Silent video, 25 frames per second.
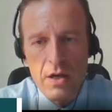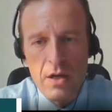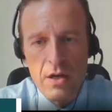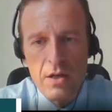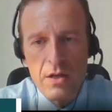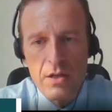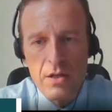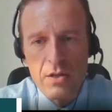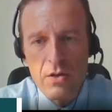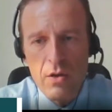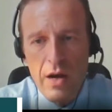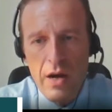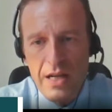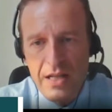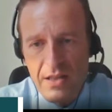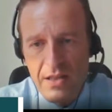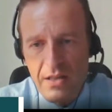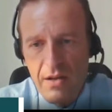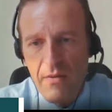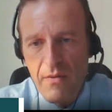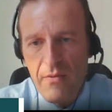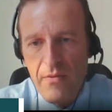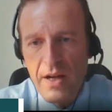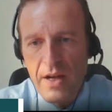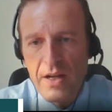So I
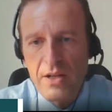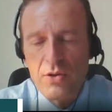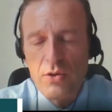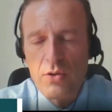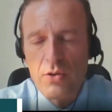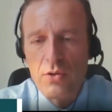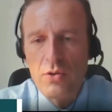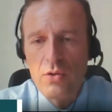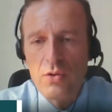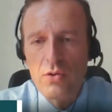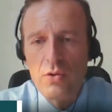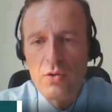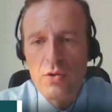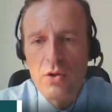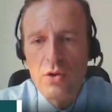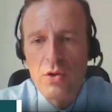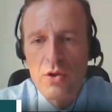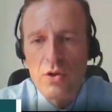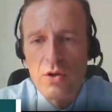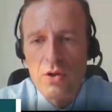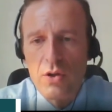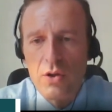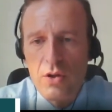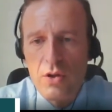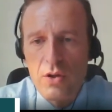stop there to
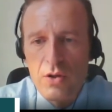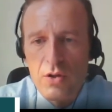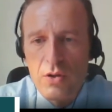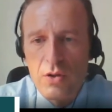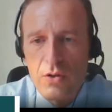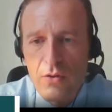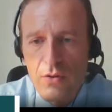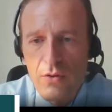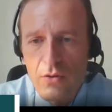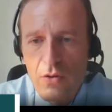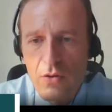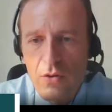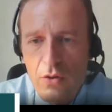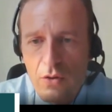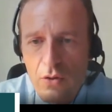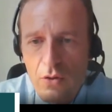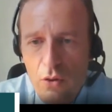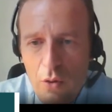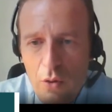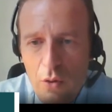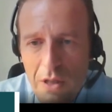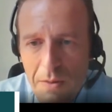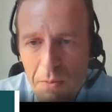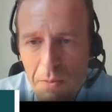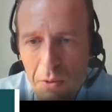
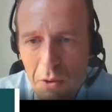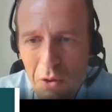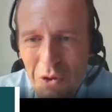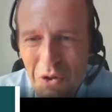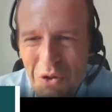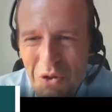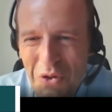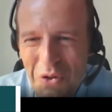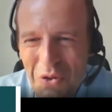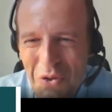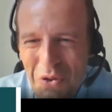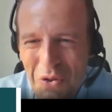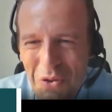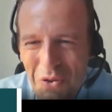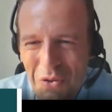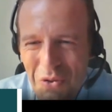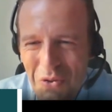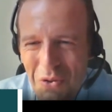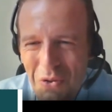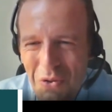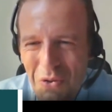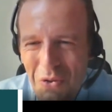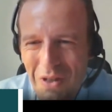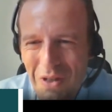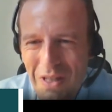respond to
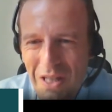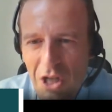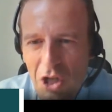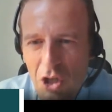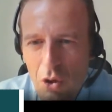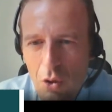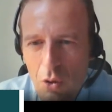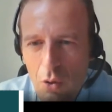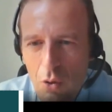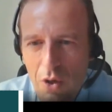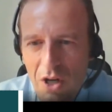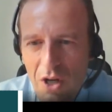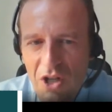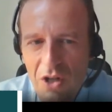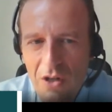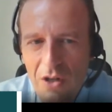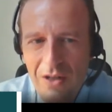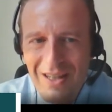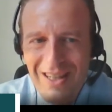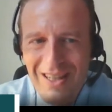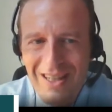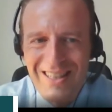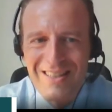your initial question.